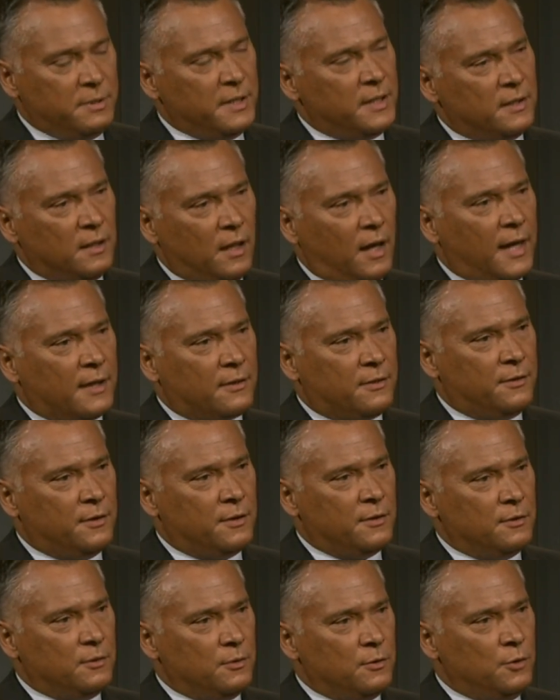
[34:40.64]
been like
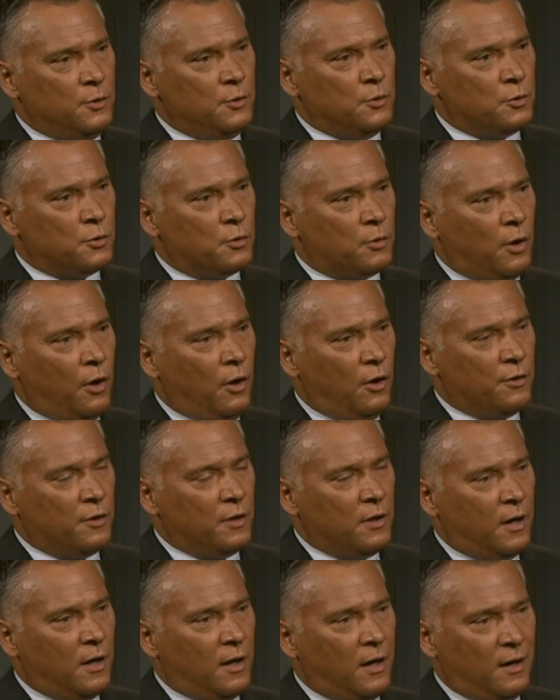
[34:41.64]
that you're
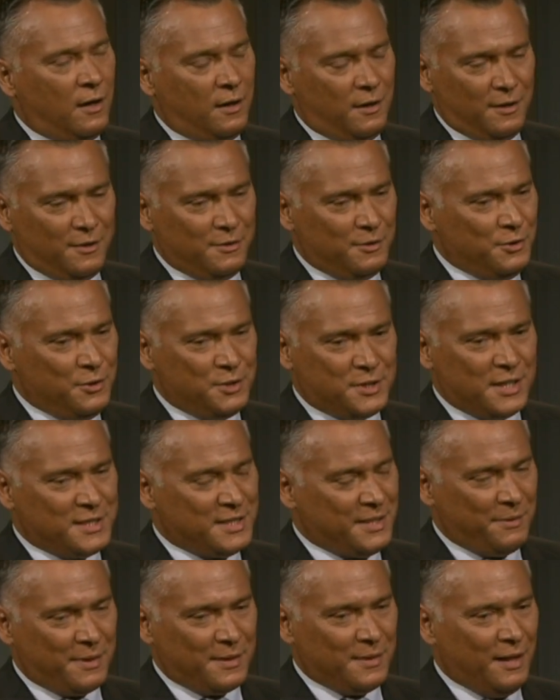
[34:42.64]
on? you said
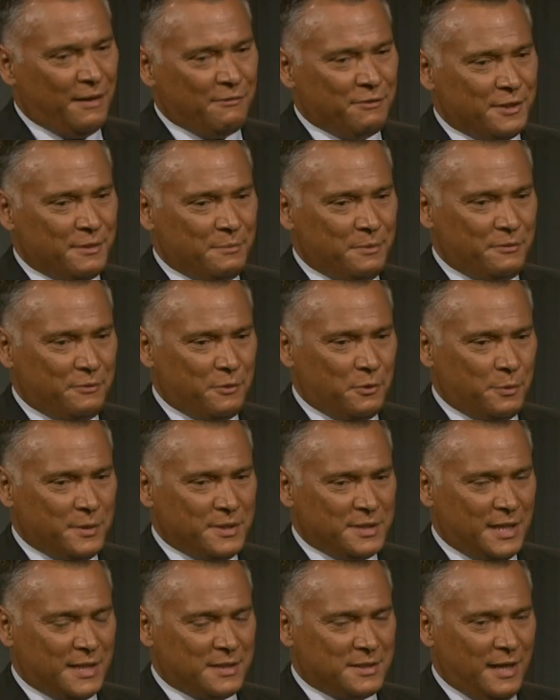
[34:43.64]
something lovely before we
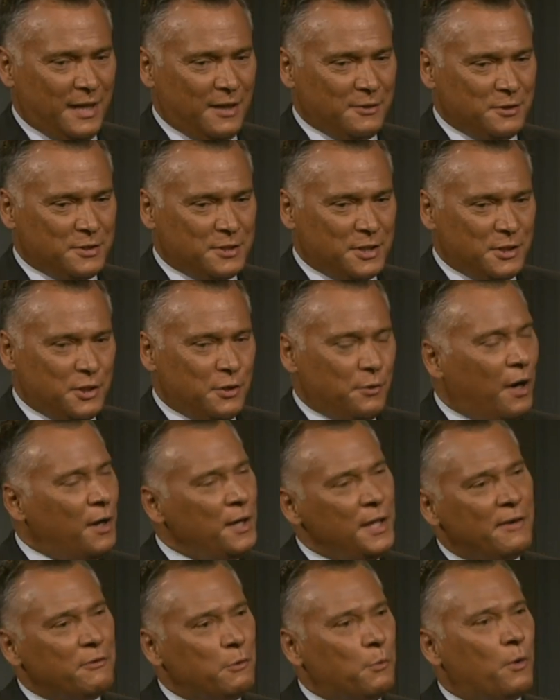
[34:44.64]
sat down. You said you
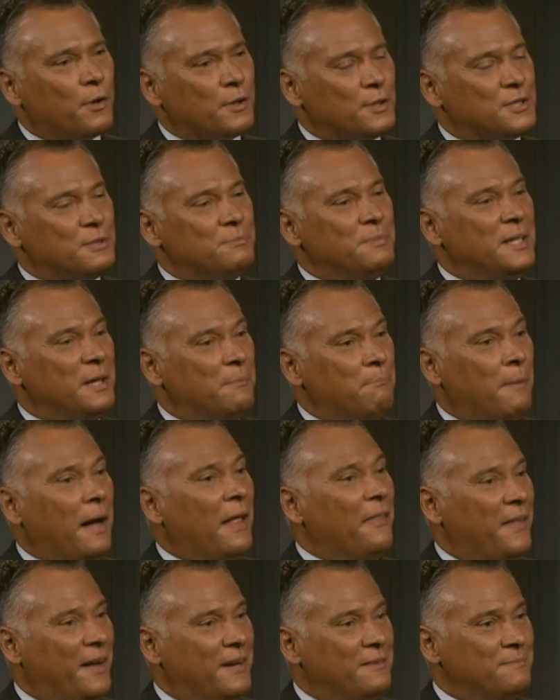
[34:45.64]
only ever wanted to be a
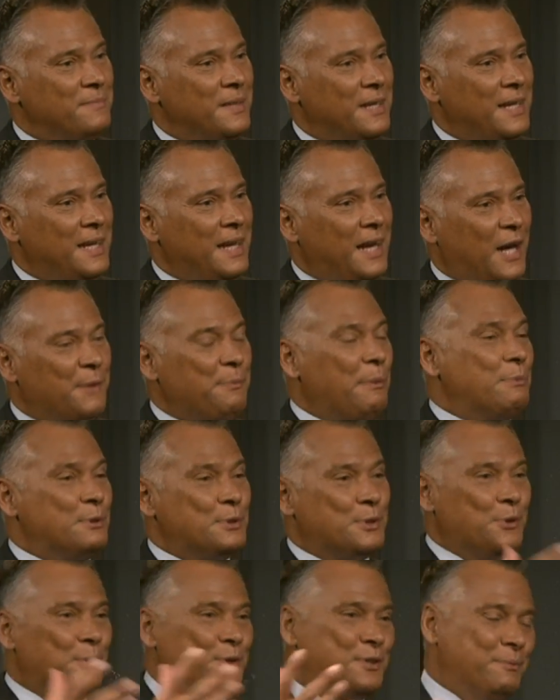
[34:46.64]
mother. Mm. Other
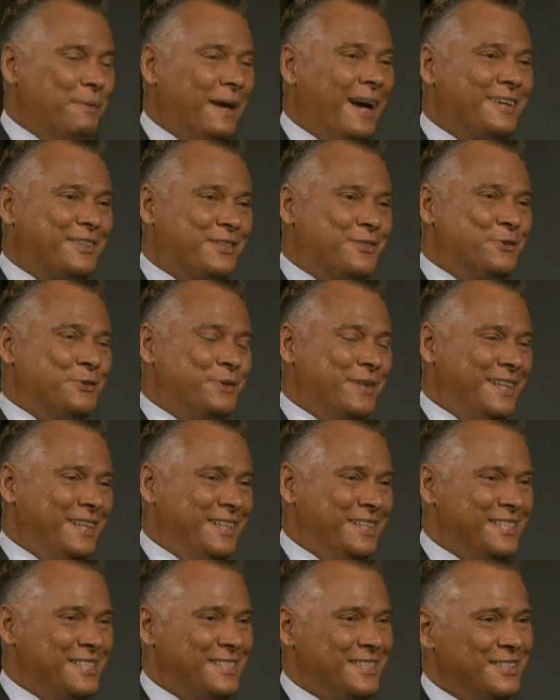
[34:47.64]
people talked about
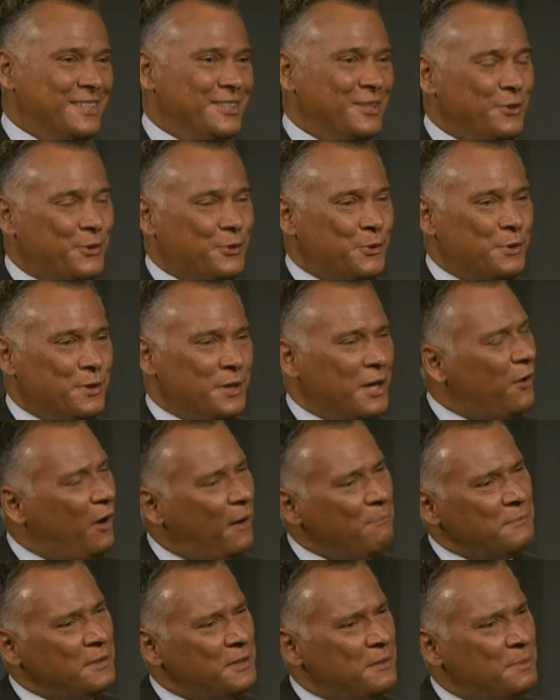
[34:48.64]
careers, and you thought, no,
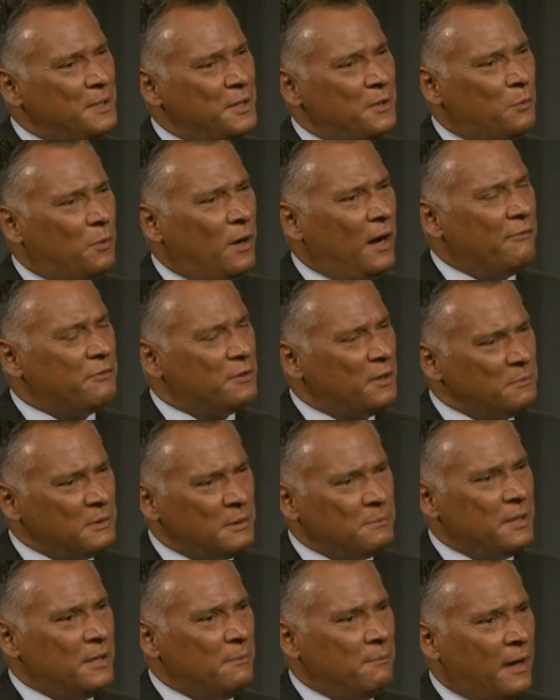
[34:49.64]
I'm going to be a wife and I'm going
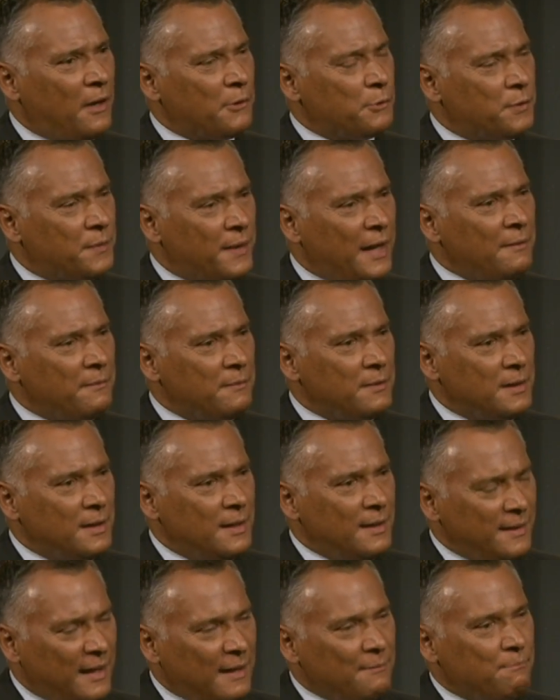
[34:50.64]
to be a mother, and that,
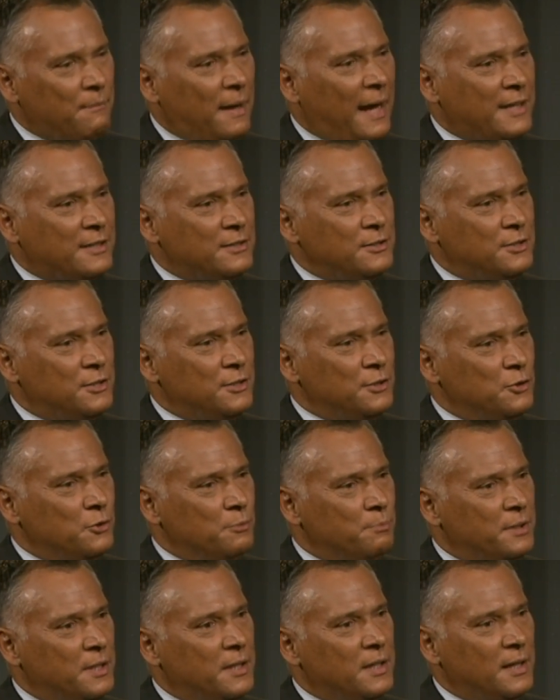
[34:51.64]
that mattered to
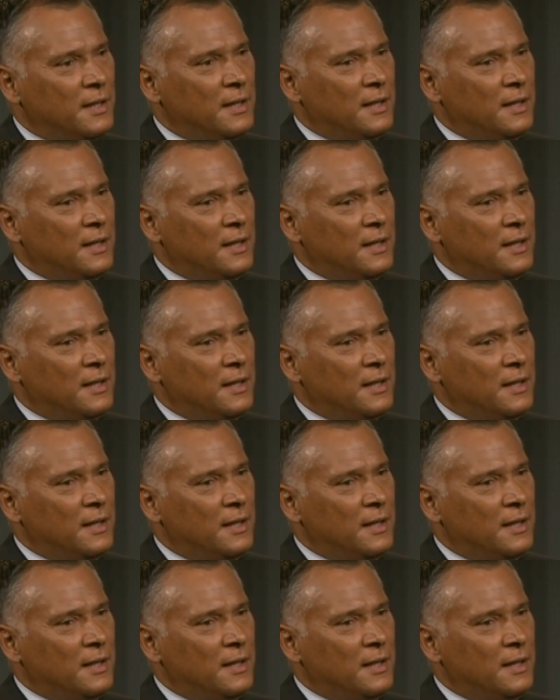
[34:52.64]
you. But